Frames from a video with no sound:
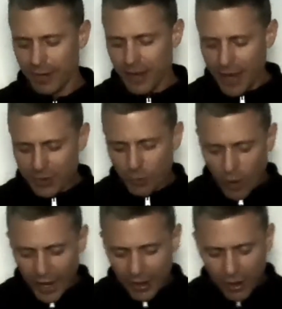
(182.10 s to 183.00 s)
is
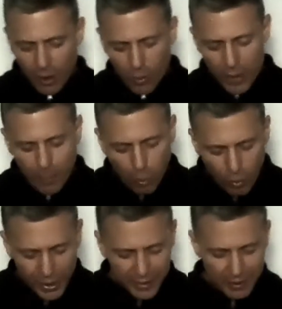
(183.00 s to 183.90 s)
when we
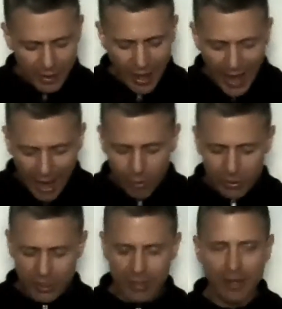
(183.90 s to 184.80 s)
point
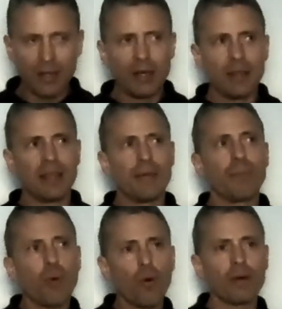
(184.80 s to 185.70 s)
out the
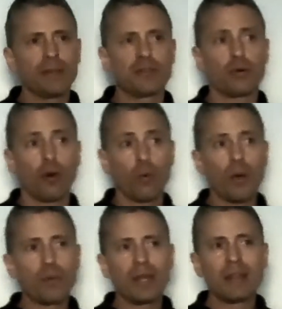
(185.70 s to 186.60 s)
importance, or
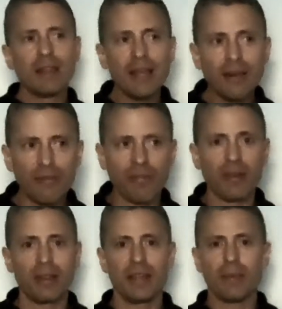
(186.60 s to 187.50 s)
when we live
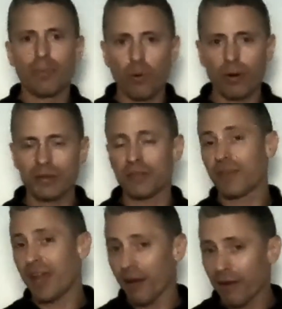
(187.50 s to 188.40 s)
the importance of
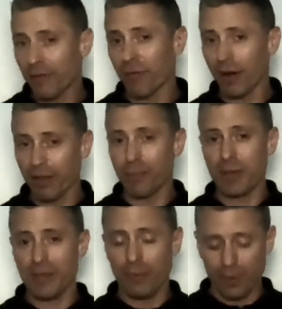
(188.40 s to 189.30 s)
caring for other
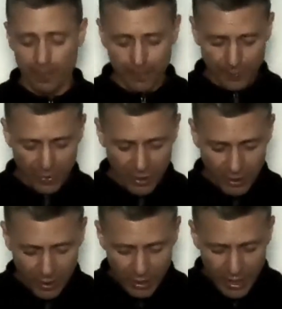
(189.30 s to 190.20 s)
people.
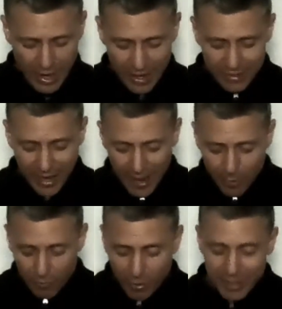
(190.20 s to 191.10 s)
In a time
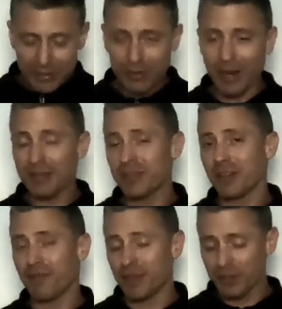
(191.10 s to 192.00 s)
of great stress and
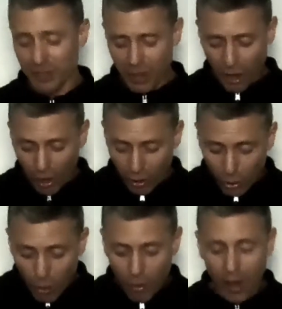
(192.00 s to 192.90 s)
division,
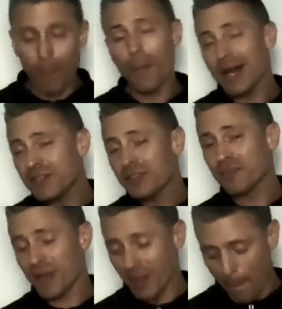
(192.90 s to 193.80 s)
aloha might just
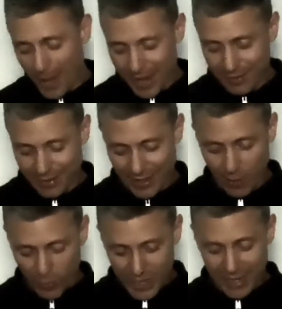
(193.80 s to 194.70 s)
be the medicine
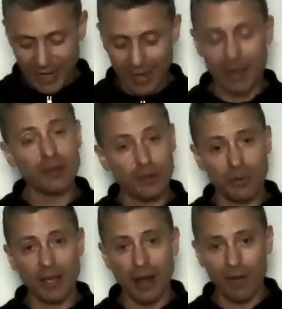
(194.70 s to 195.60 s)
that we need to
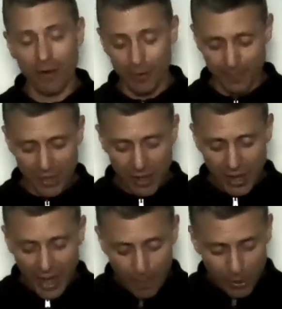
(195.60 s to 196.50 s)
recover.
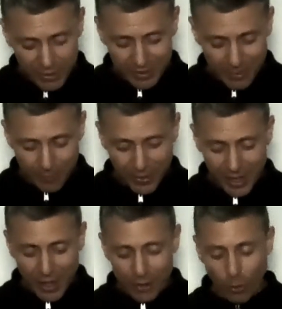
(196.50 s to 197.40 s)
And put
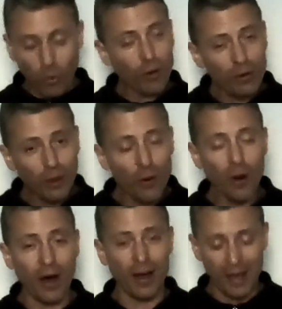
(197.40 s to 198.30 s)
simply, the word
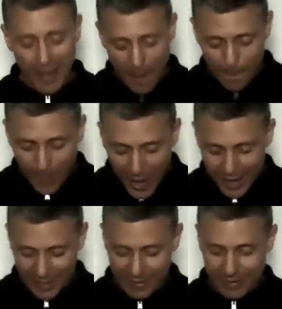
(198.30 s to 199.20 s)
aloha
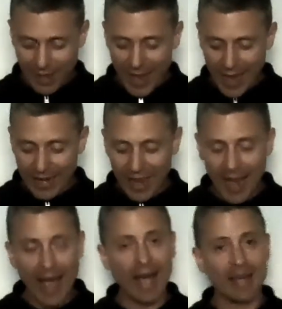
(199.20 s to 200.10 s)
embodies any
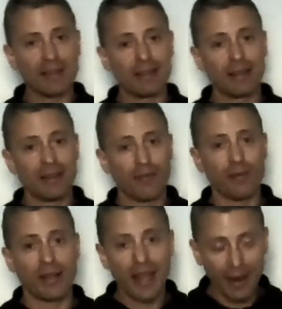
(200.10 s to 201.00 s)
act
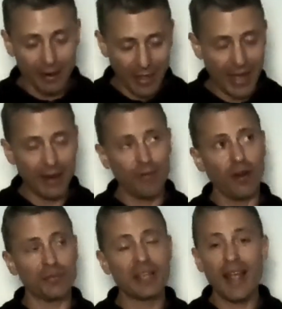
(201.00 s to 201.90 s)
for care that
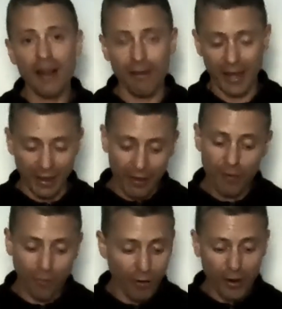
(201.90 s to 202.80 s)
involves caring
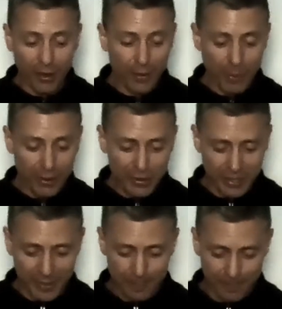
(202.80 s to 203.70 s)
for another
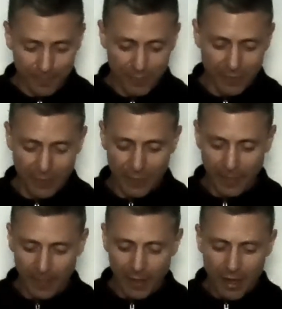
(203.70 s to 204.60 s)
person.
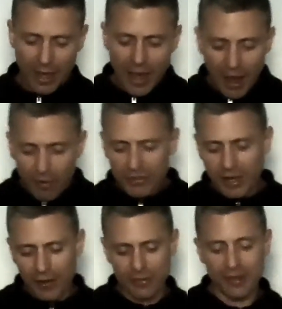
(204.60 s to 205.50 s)

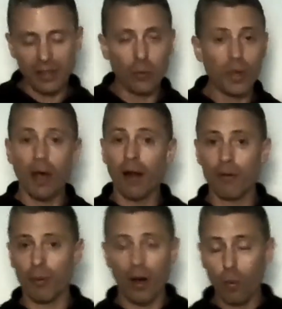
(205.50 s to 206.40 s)
Aristotle said that we
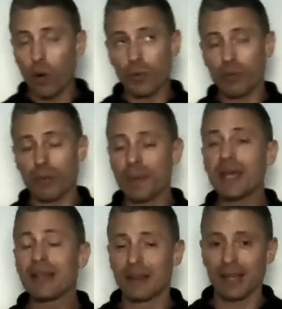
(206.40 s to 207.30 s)
are what we
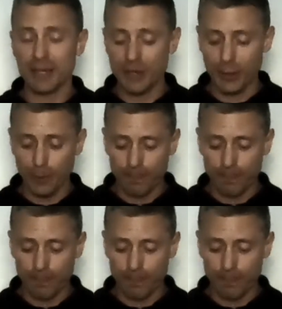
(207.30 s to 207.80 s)
repeatedly do.